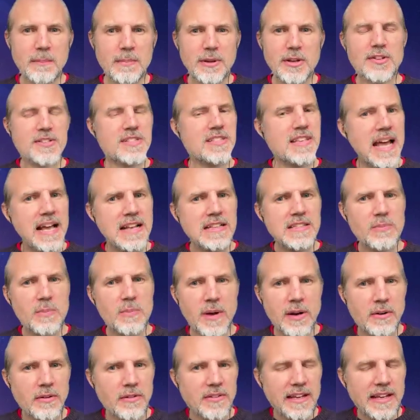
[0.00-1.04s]
Because that's
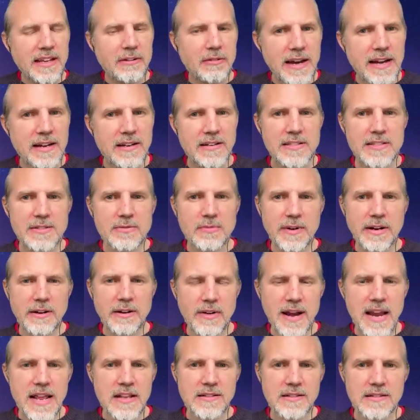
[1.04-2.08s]
one of the greatest
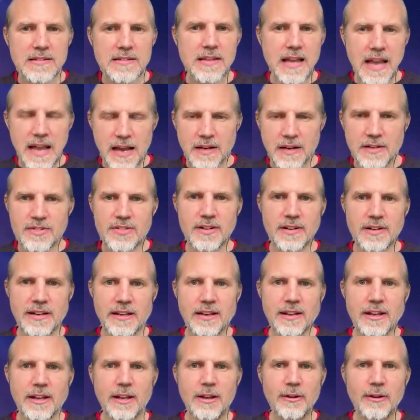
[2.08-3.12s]
regrets,
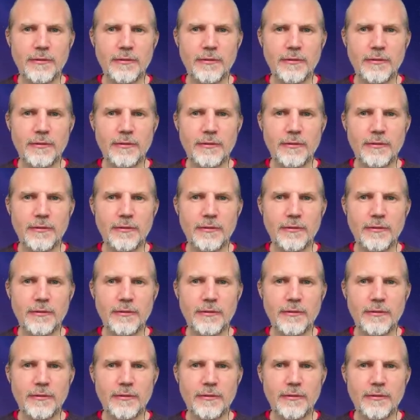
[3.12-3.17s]
actually,